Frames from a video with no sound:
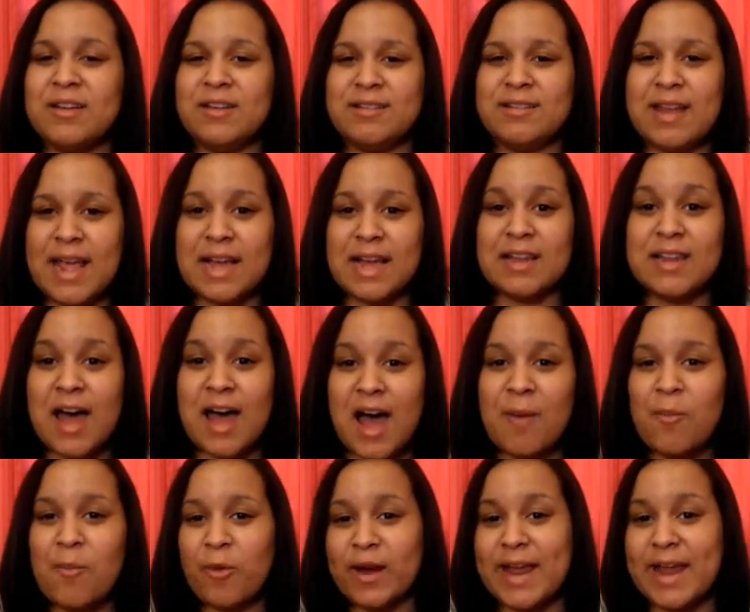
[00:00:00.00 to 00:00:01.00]
take a
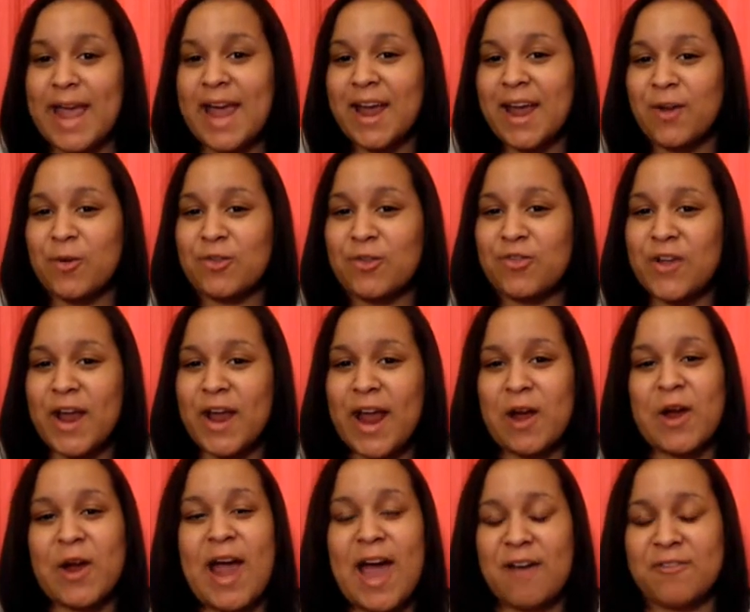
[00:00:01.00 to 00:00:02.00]
lot more care with your
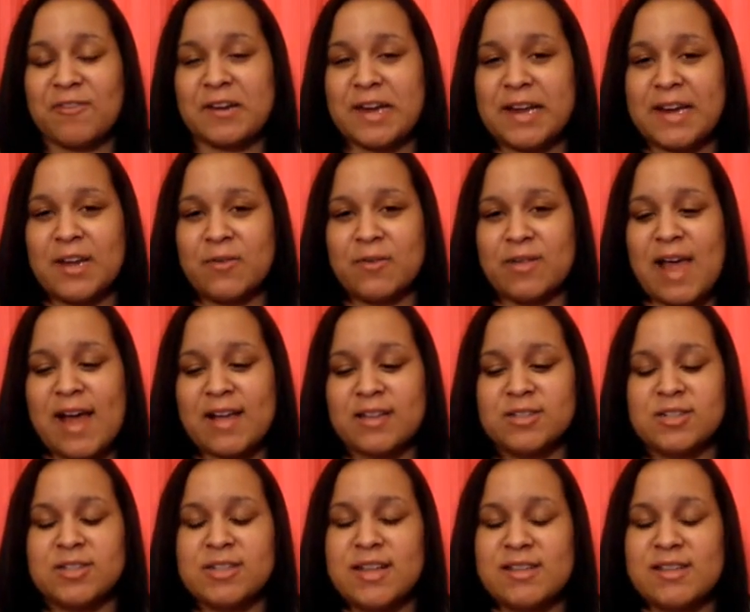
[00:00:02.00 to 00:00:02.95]
hair after getting relaxers,